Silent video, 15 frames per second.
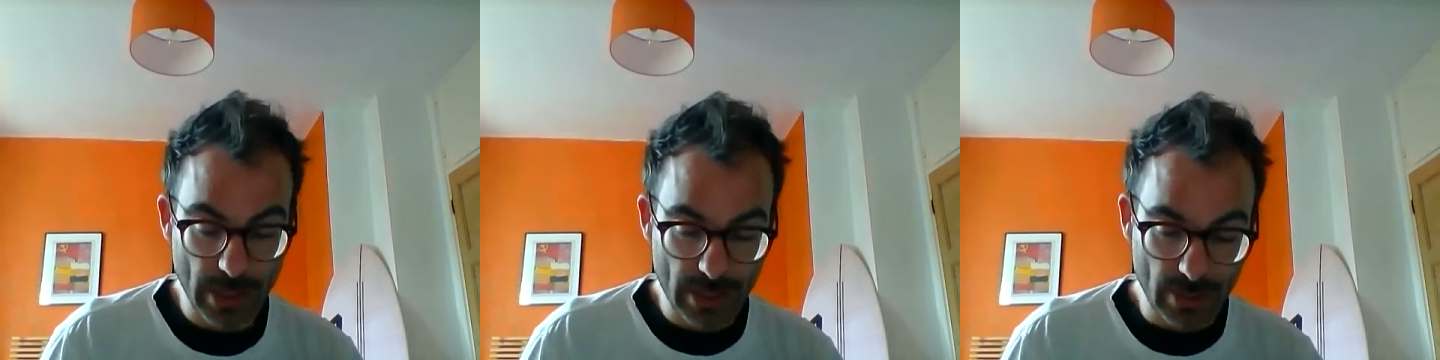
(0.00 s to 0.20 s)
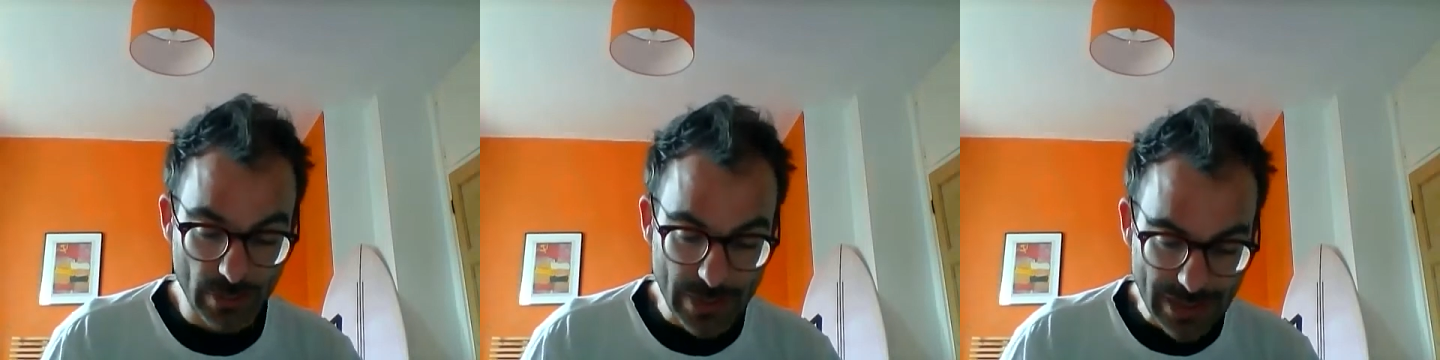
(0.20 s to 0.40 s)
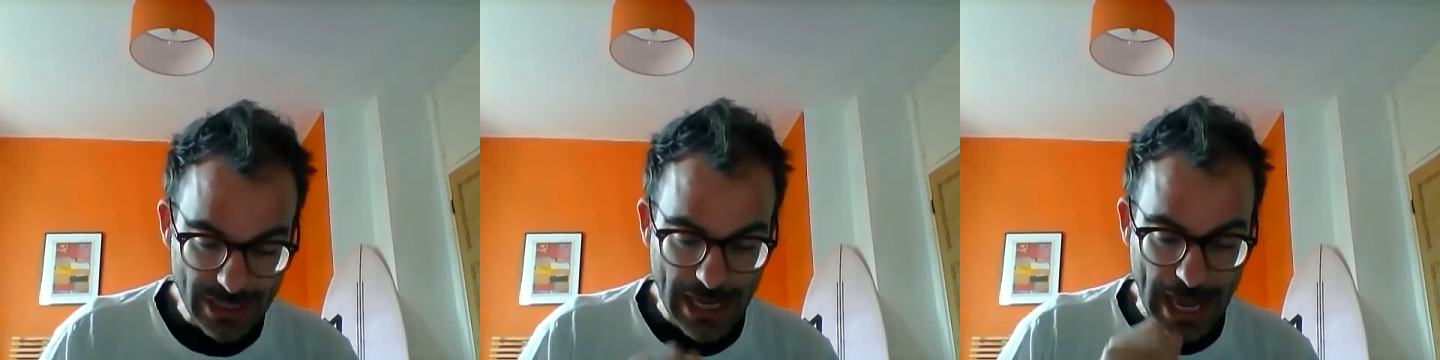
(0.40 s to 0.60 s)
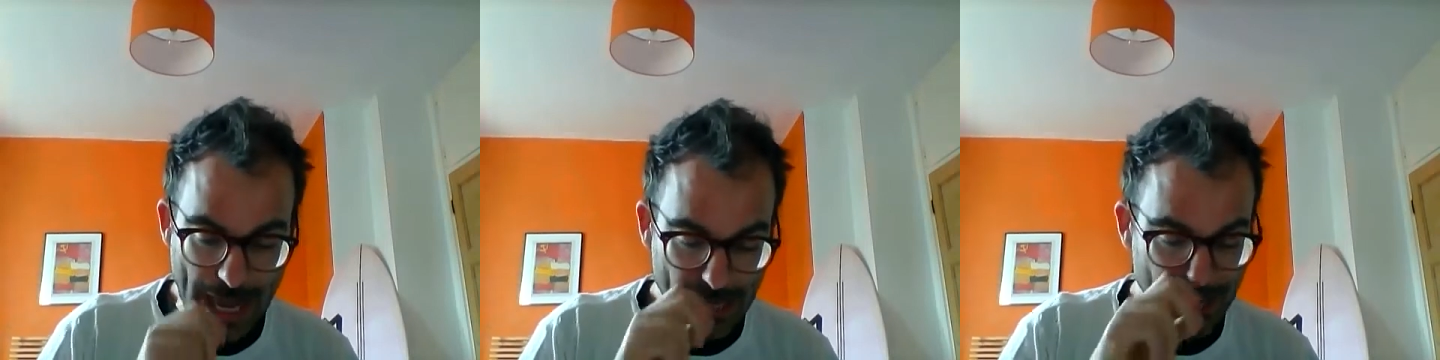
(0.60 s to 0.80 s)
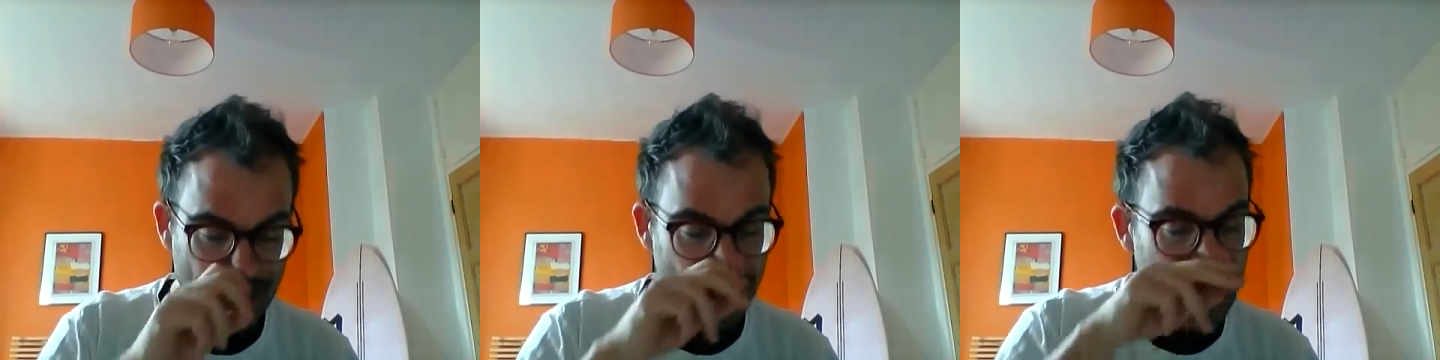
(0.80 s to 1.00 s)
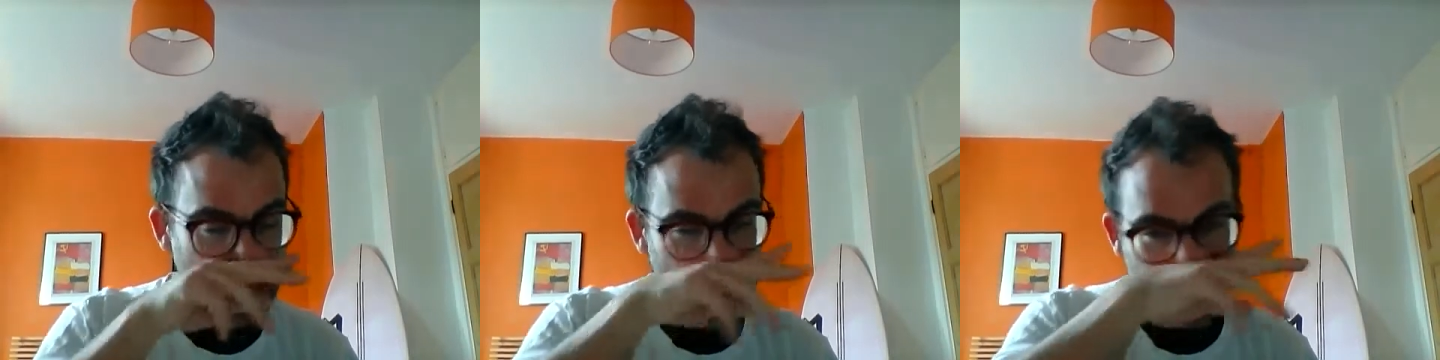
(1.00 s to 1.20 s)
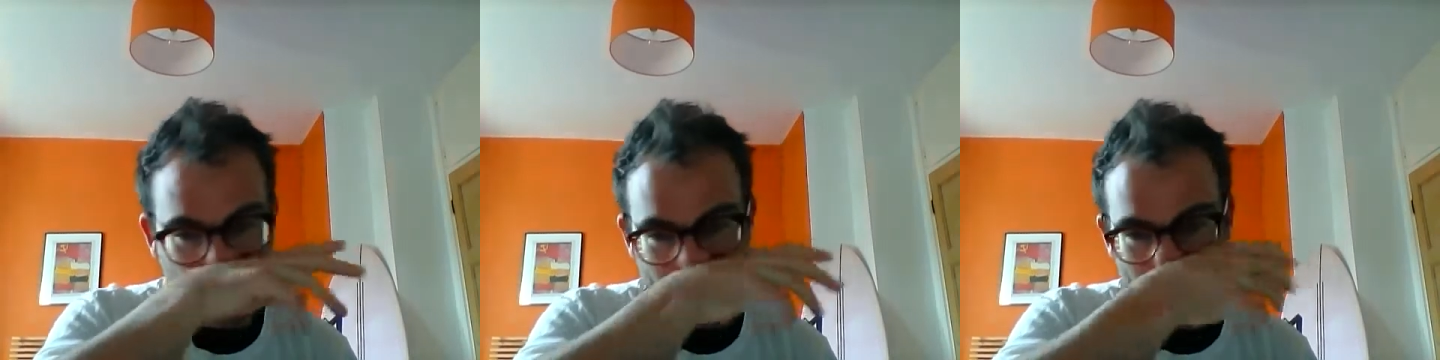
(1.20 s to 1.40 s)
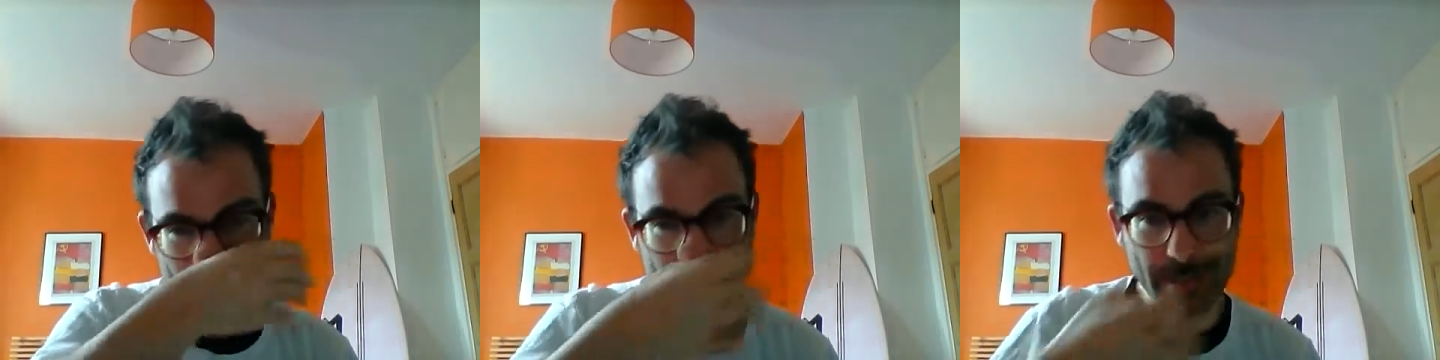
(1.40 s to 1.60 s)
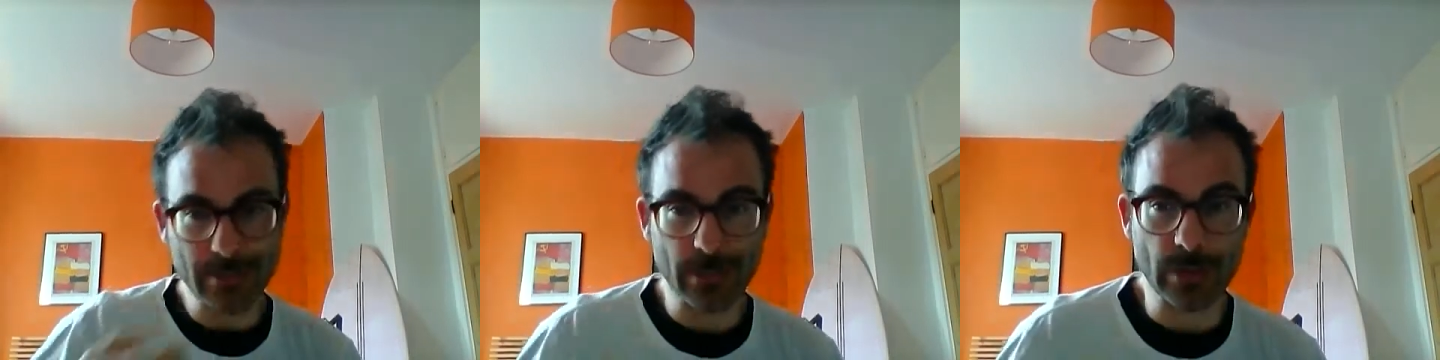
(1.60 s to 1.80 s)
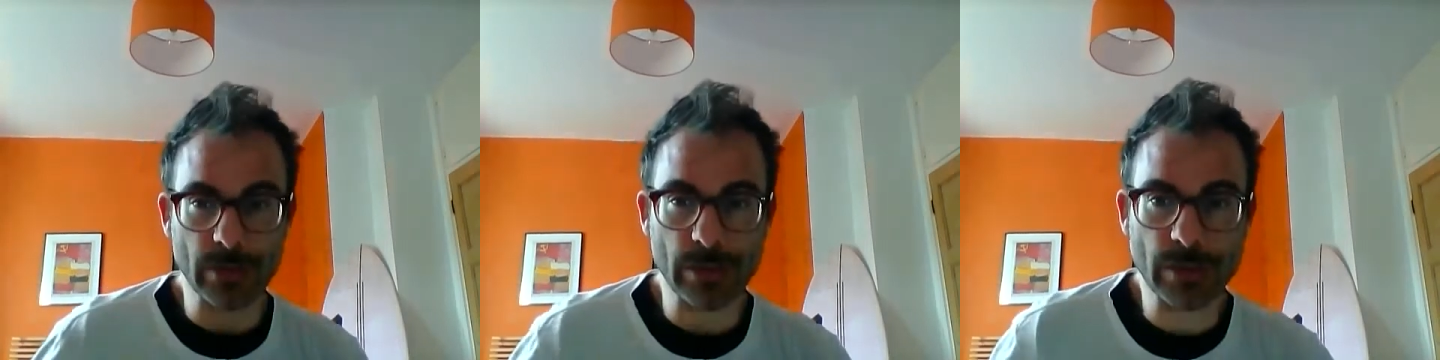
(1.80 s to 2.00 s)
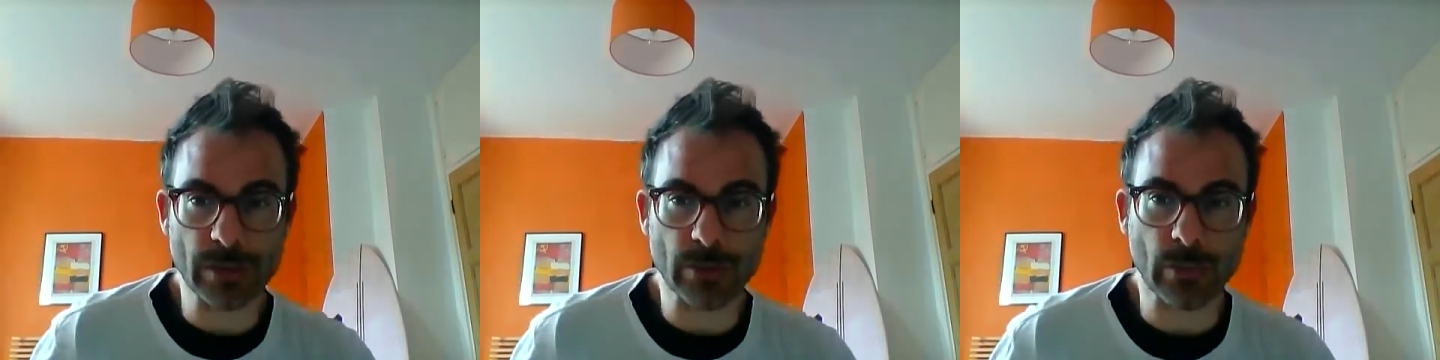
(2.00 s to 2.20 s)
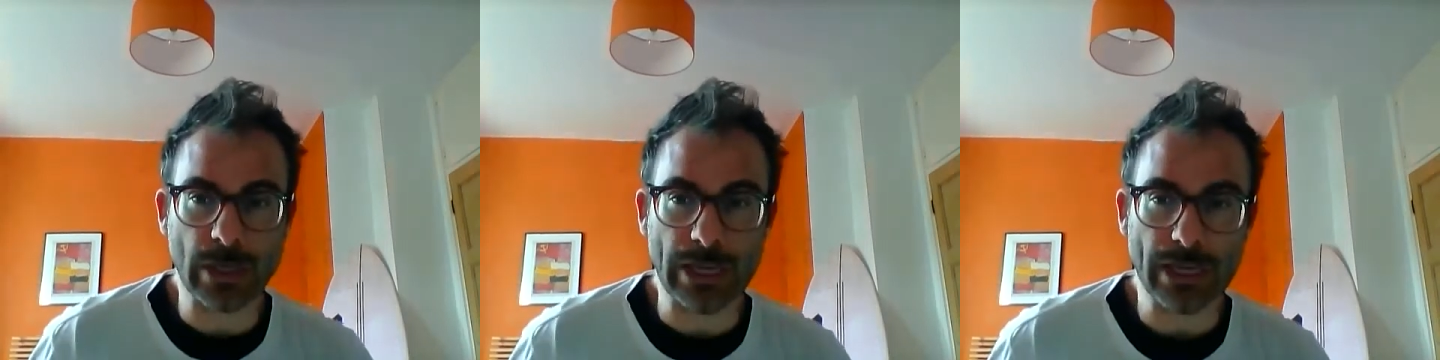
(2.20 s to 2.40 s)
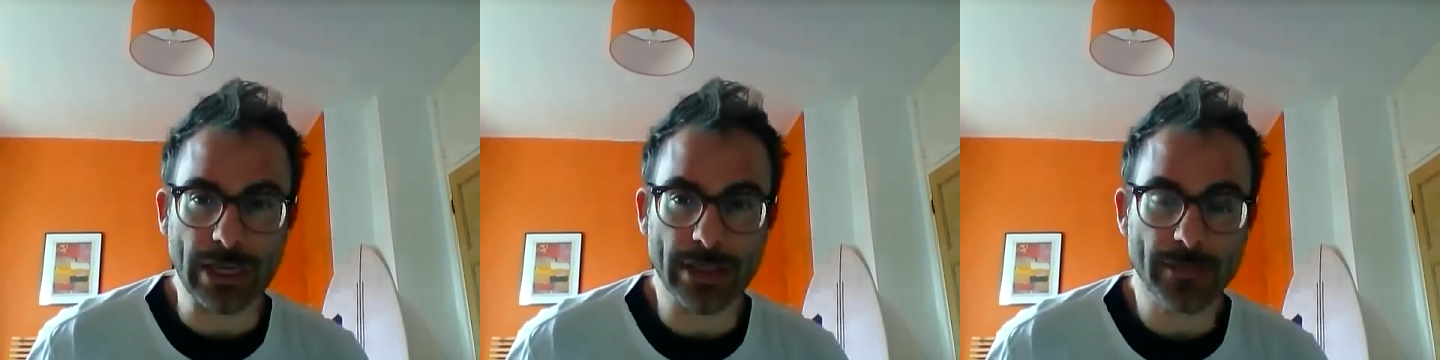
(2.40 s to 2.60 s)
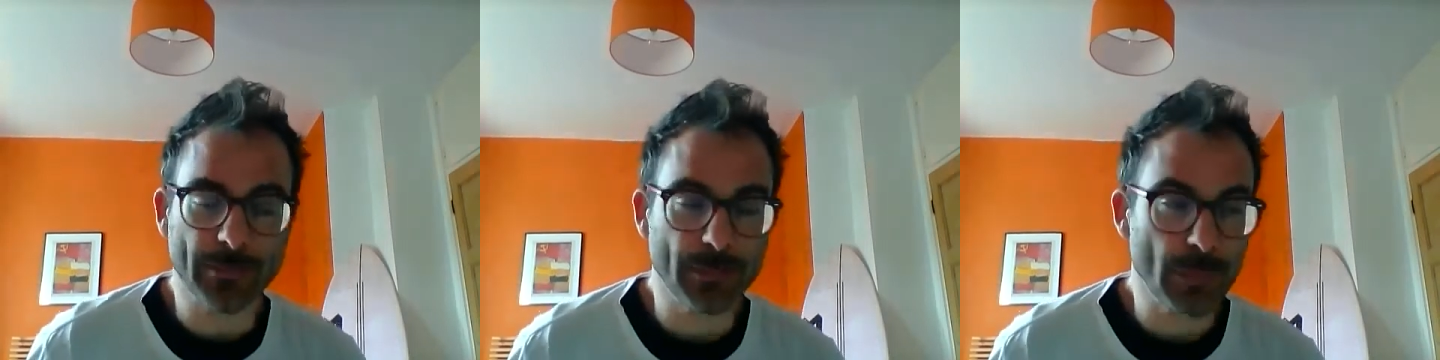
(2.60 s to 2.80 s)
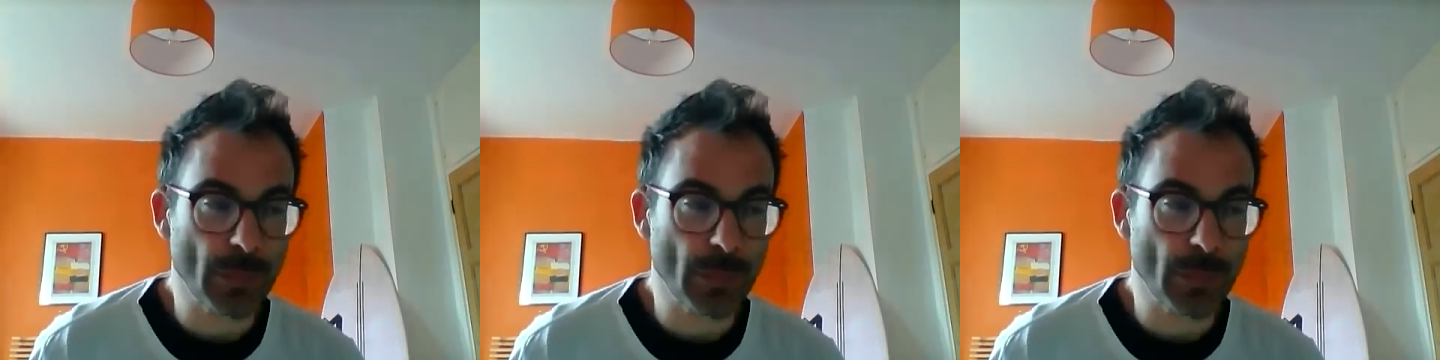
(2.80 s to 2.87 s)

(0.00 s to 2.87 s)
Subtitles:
There is an extra element to devolution where